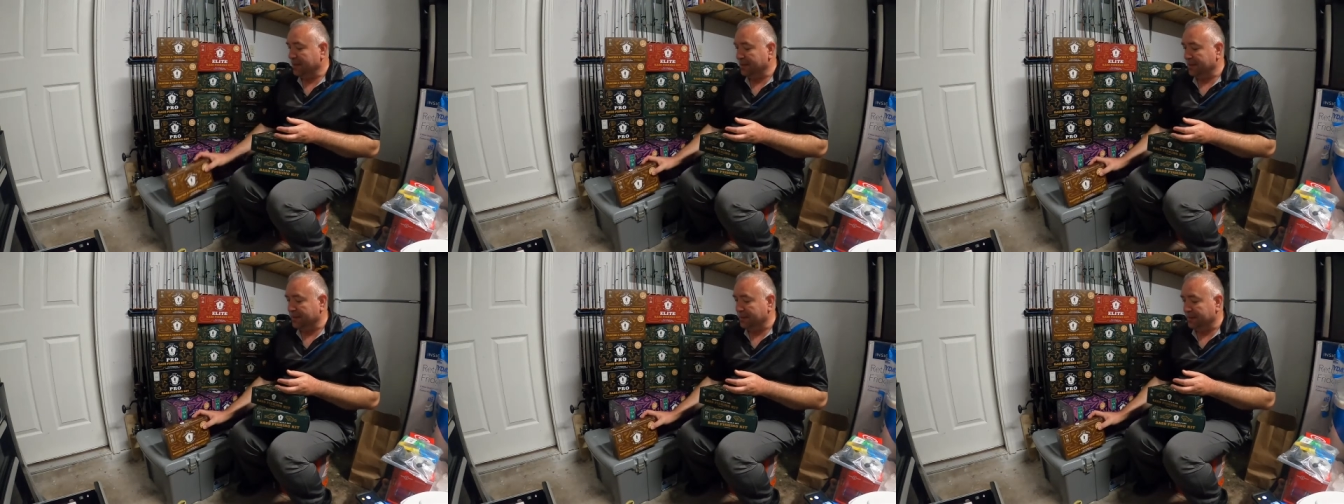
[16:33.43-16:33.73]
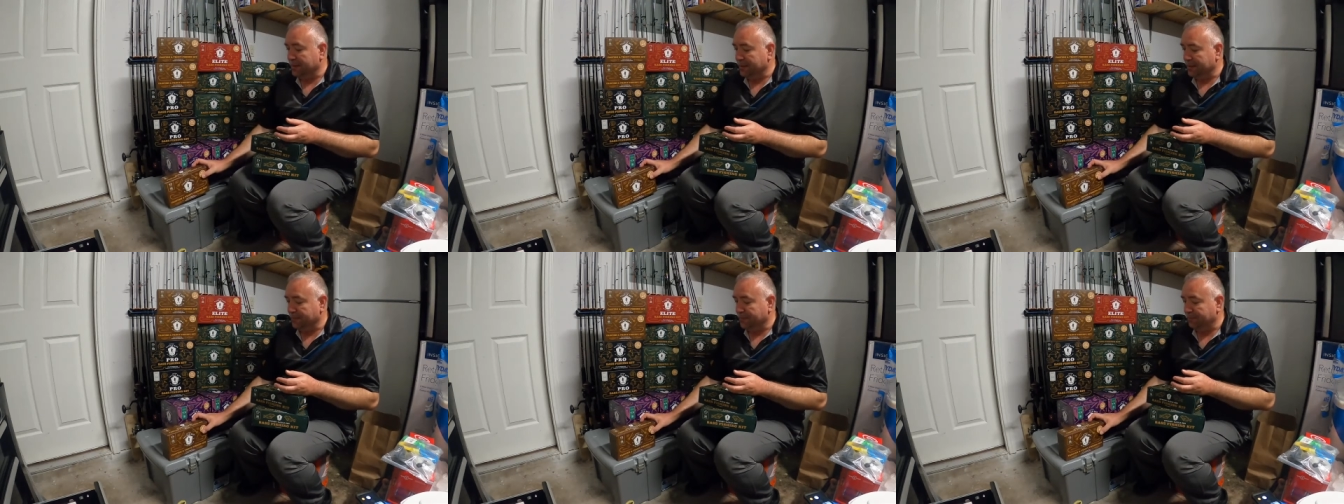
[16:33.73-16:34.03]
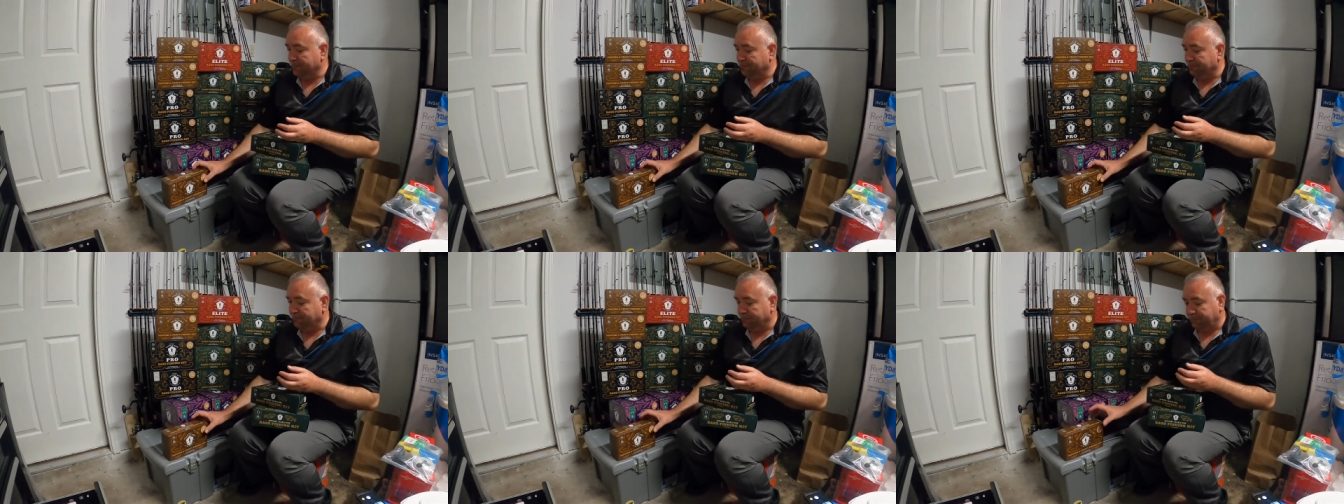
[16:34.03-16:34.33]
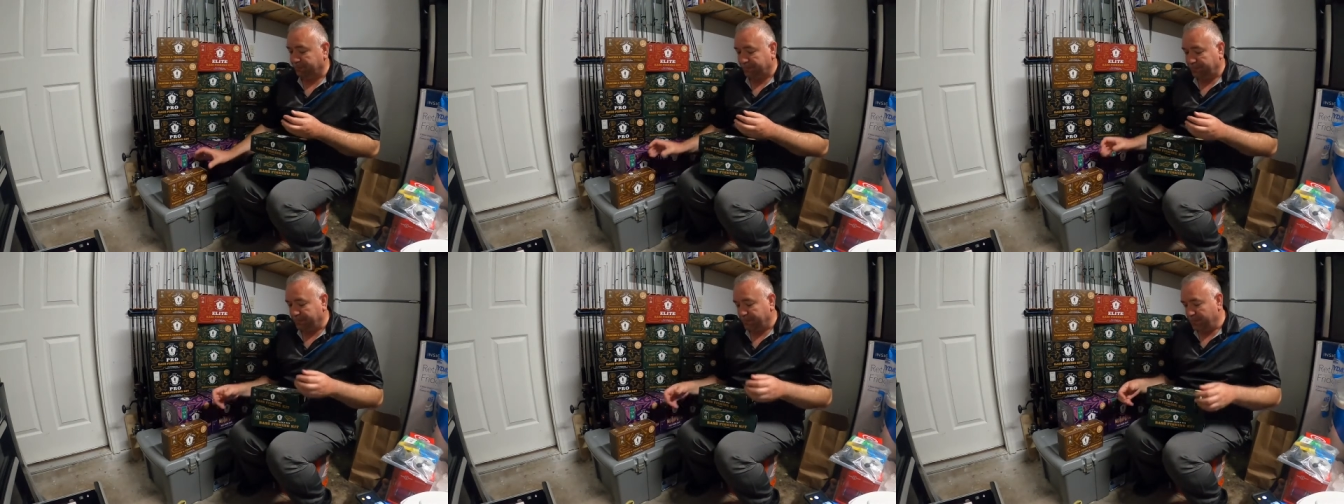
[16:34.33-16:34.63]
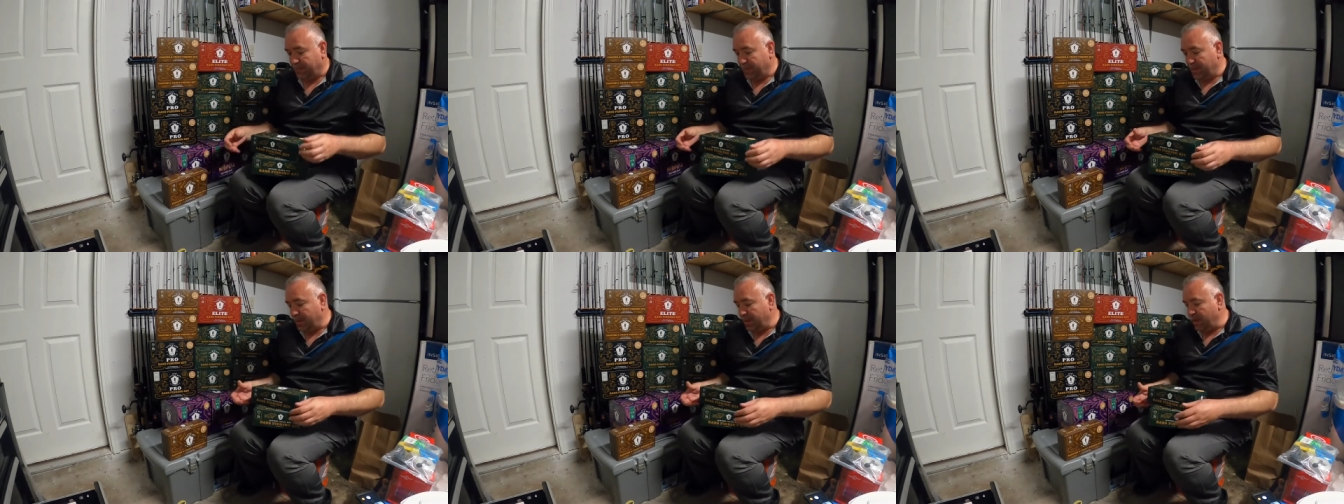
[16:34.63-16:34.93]

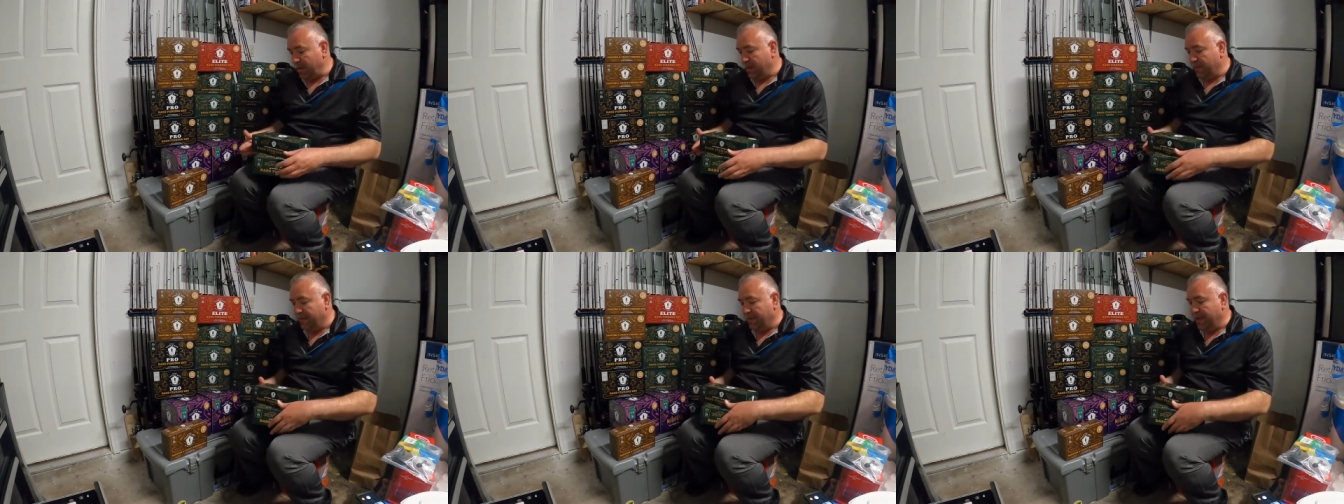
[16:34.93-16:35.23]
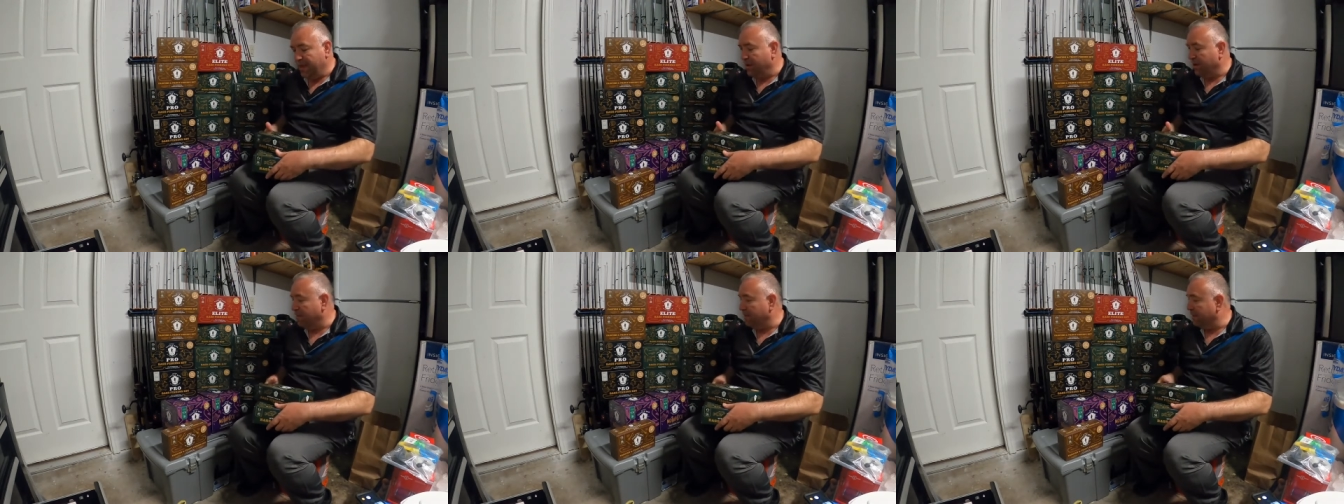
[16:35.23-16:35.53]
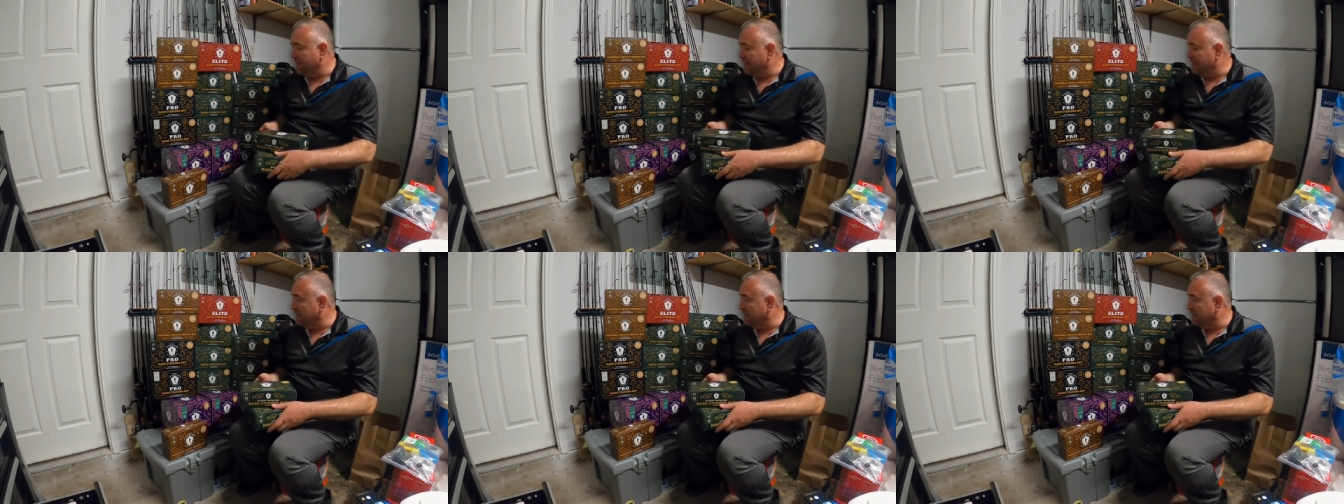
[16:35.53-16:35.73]
And then on